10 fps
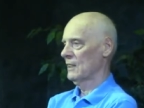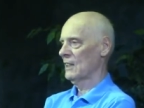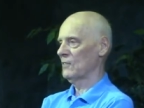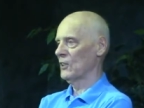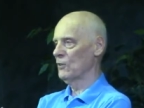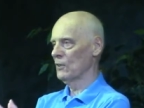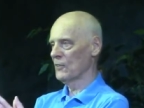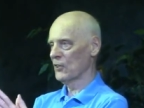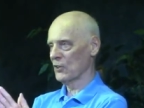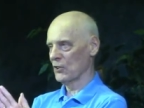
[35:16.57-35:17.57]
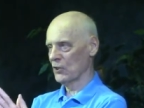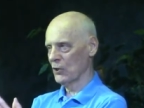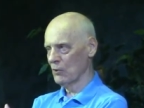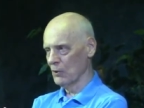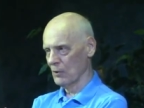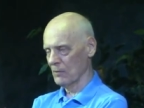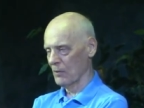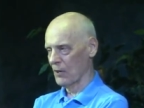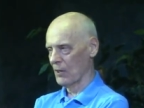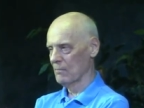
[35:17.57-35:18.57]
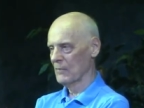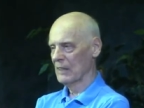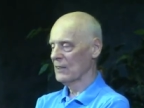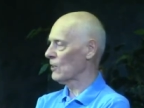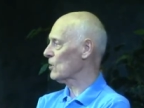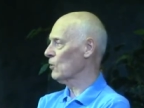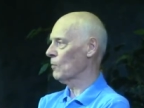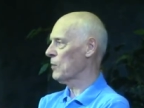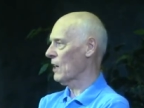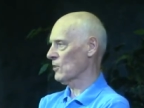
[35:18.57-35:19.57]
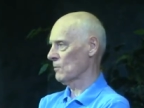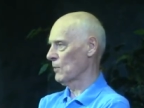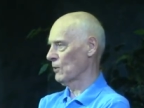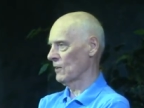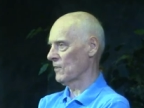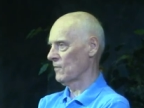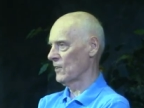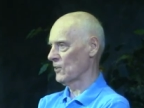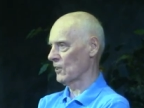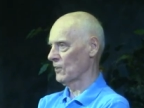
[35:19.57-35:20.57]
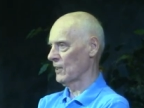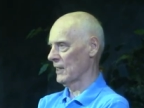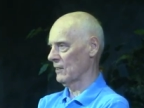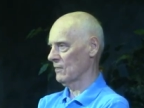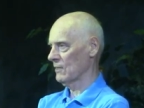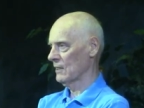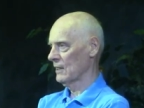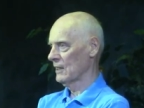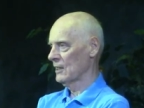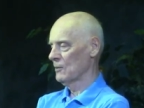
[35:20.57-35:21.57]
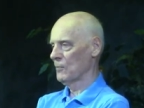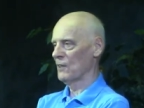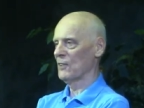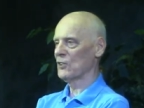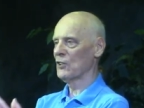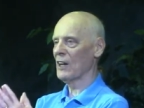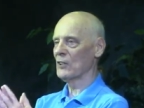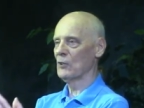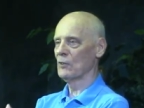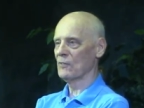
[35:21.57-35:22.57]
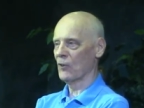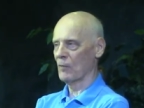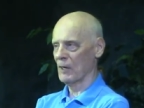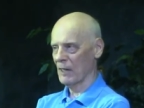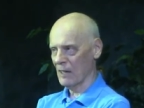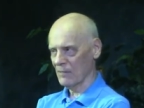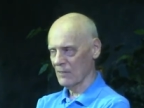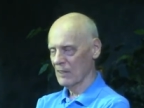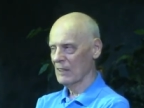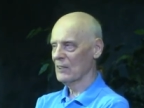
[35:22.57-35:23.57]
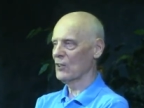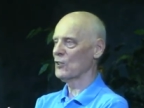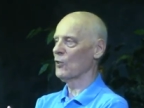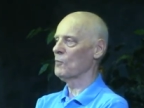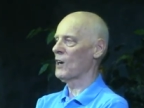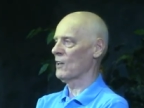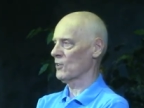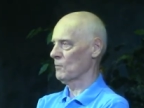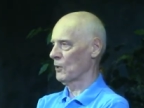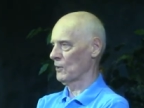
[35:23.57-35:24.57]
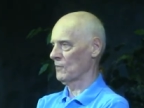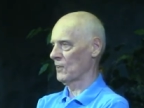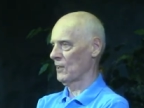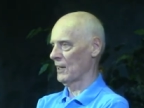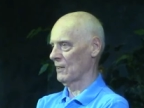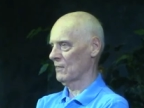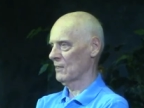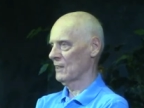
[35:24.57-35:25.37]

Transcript: If the universe is too uniform, there's no possibility for physical life. But if it's not uniform enough, there's no possibility for life.